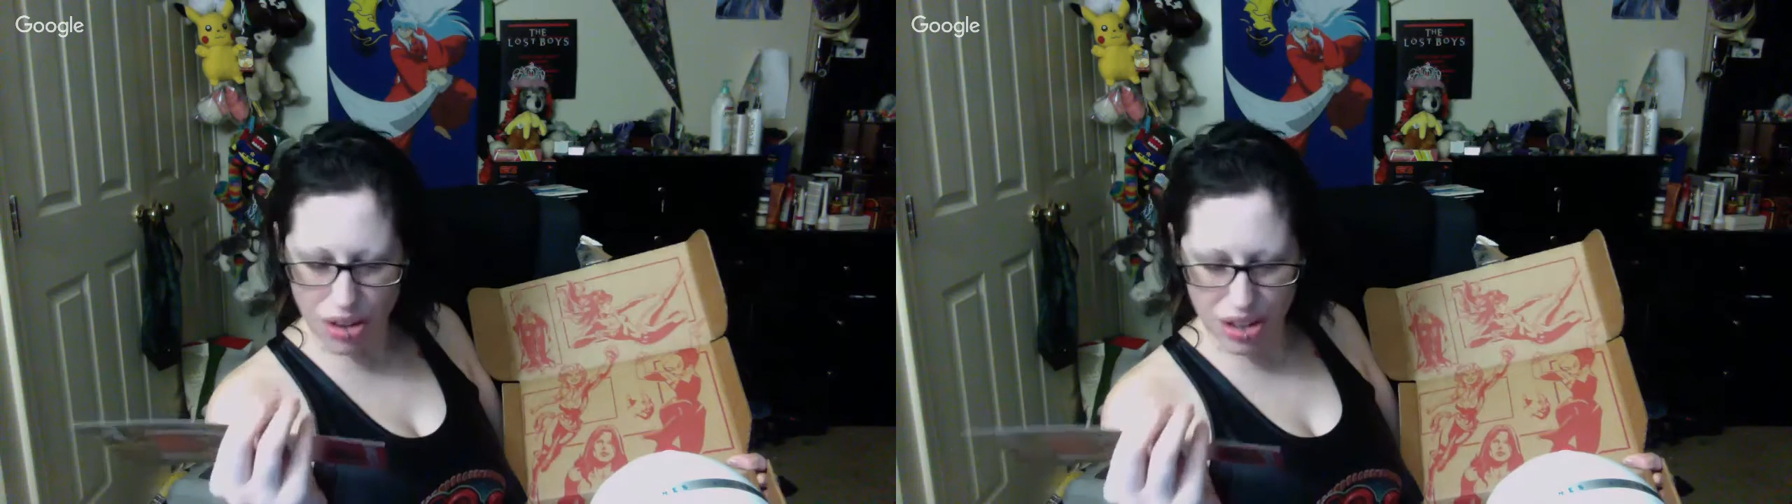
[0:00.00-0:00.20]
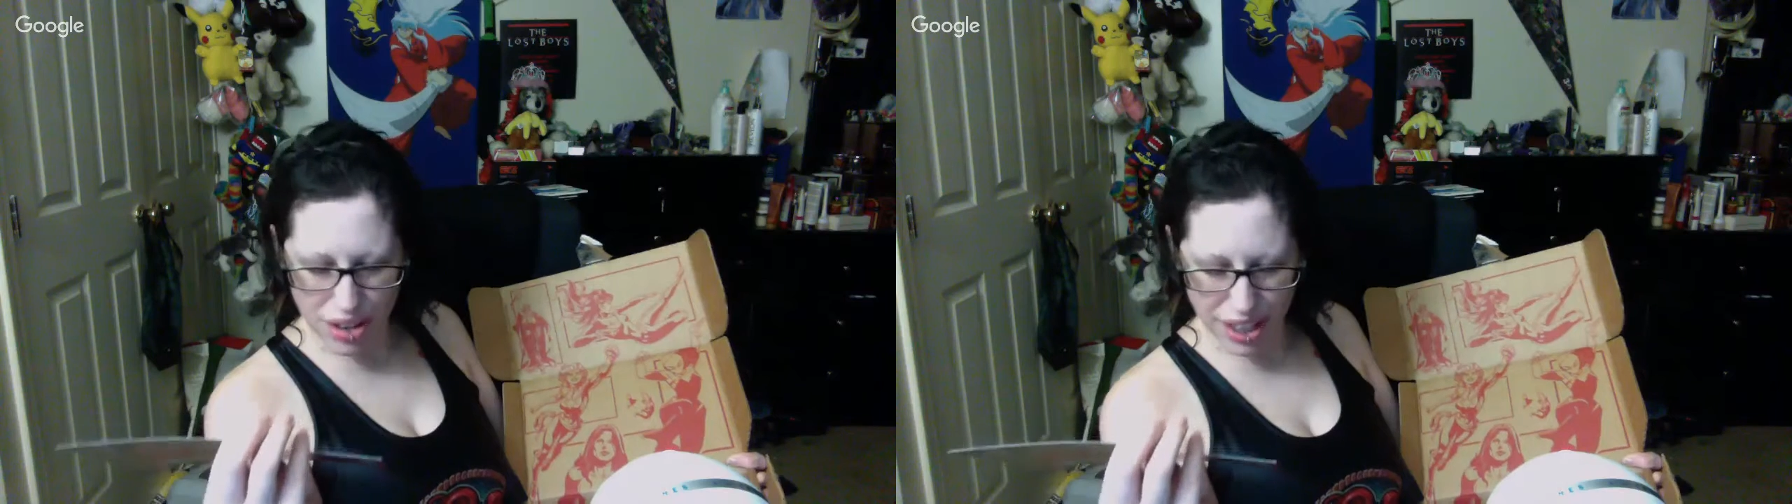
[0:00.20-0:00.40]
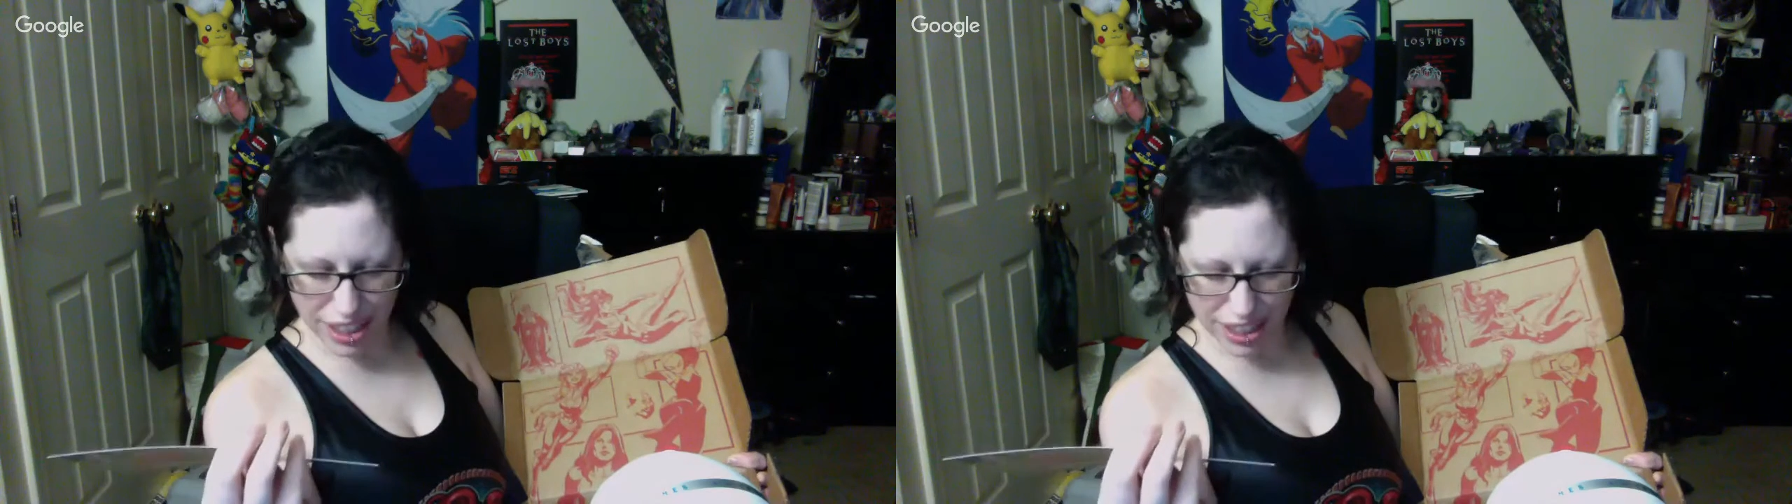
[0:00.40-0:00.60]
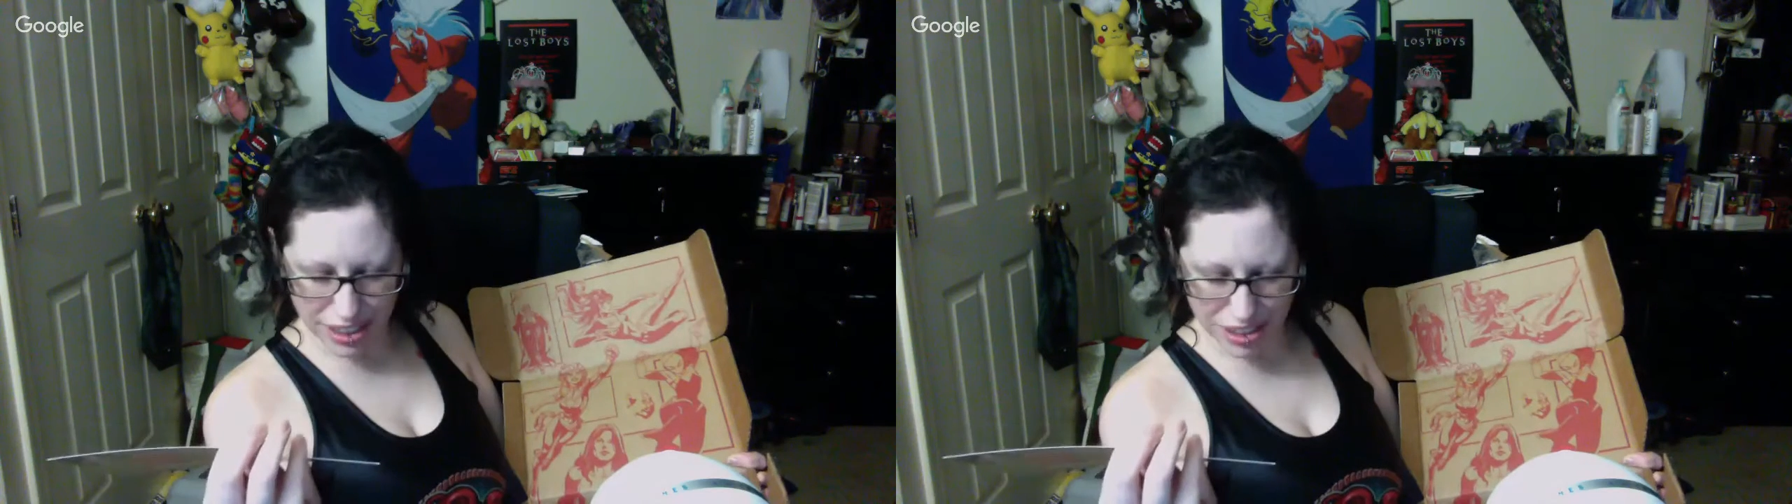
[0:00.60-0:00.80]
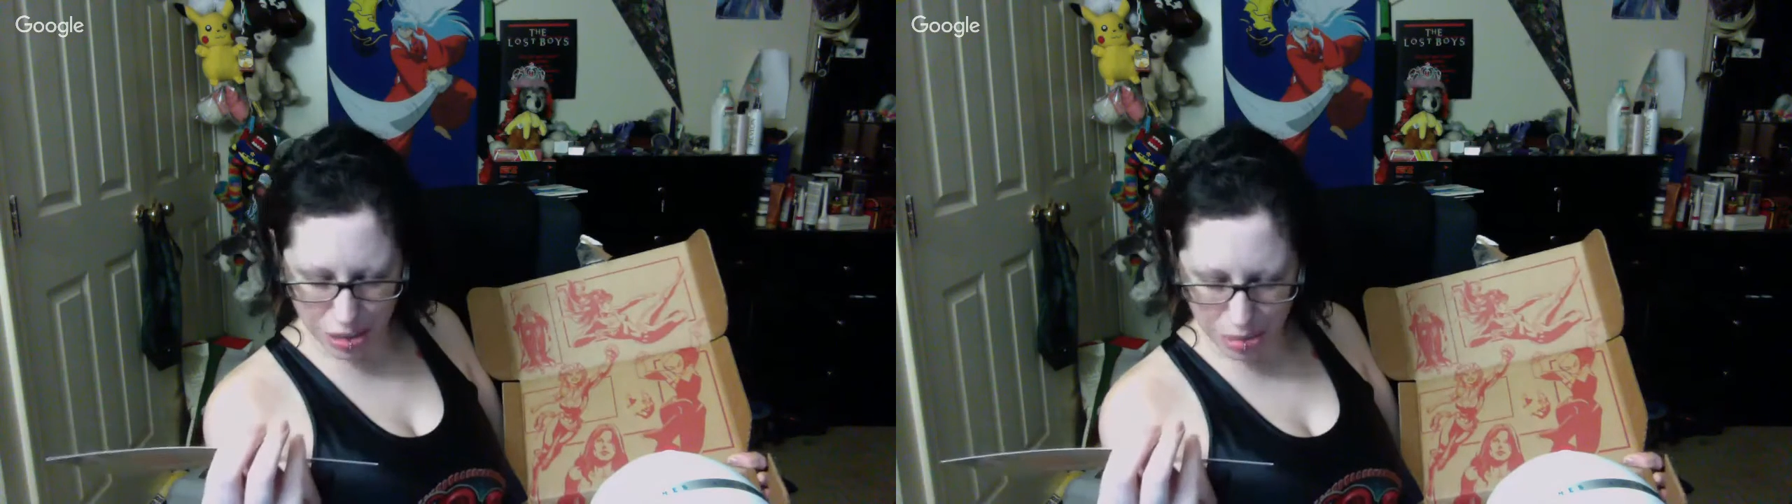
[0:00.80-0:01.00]
get it. There's a
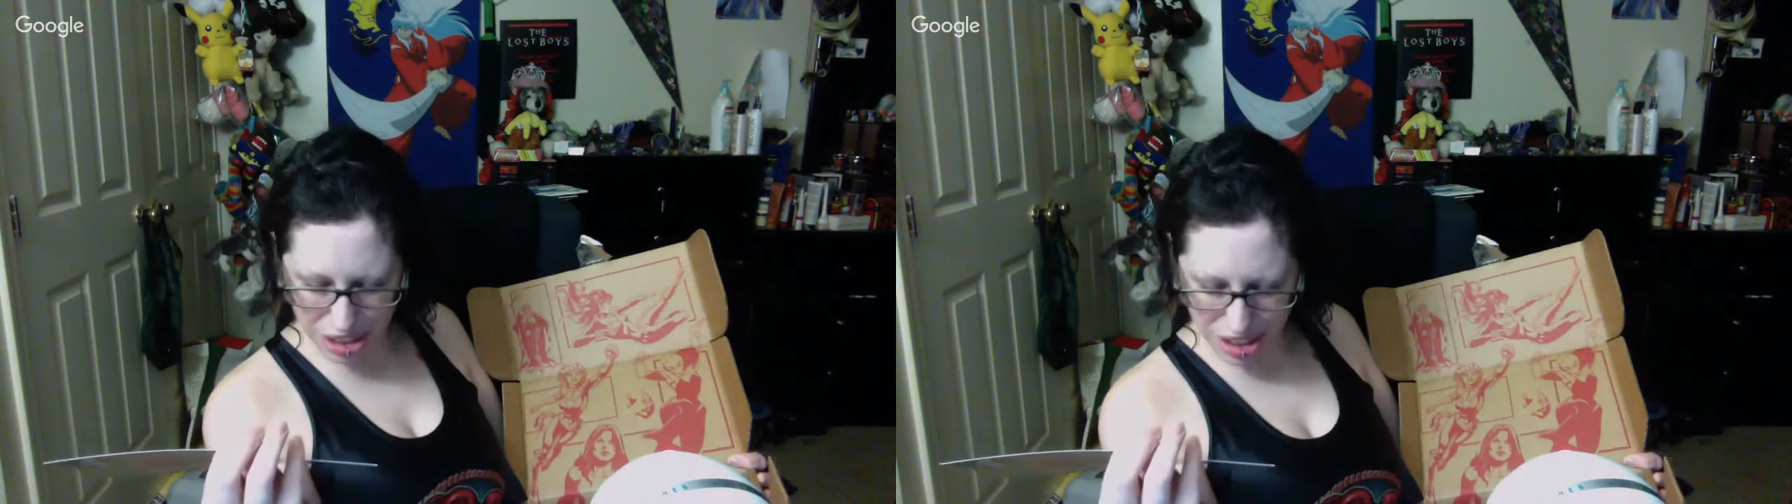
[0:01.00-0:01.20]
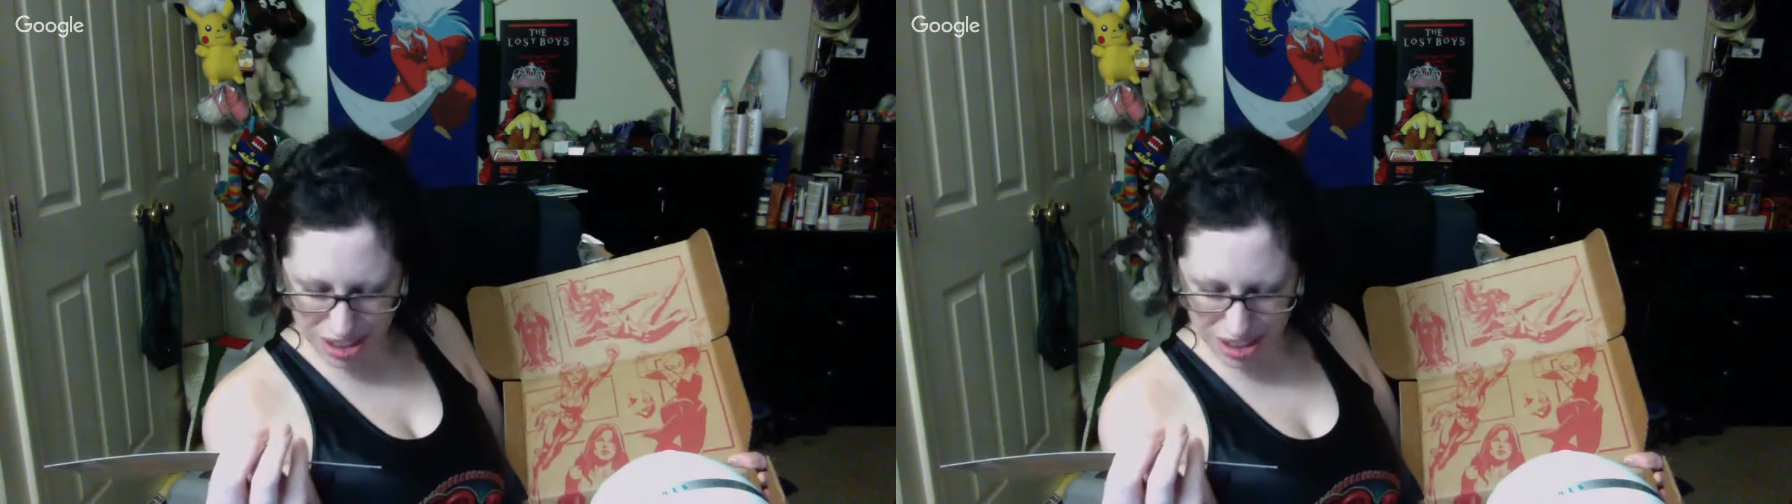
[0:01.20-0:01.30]
bunch of design